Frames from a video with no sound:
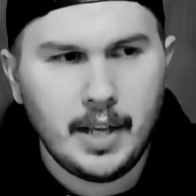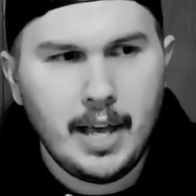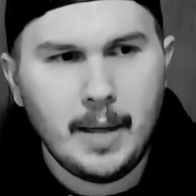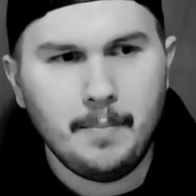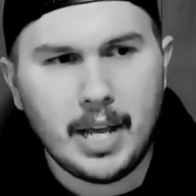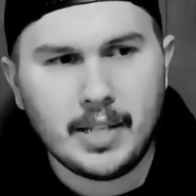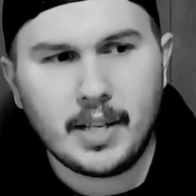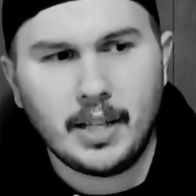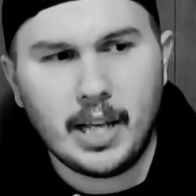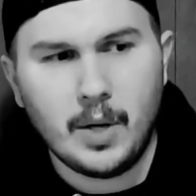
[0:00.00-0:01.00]
and
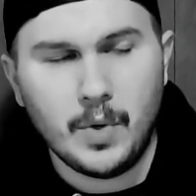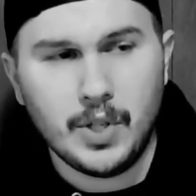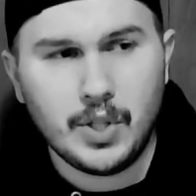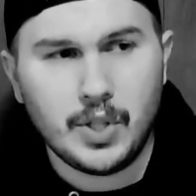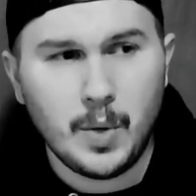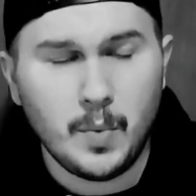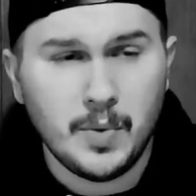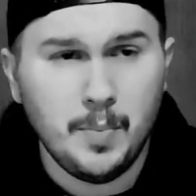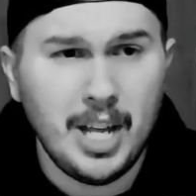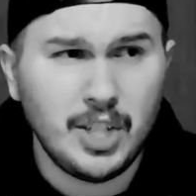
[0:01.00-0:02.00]
basically it
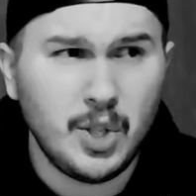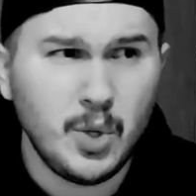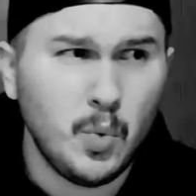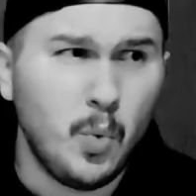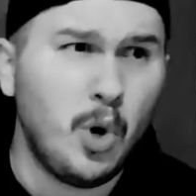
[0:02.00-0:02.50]
was meant to warn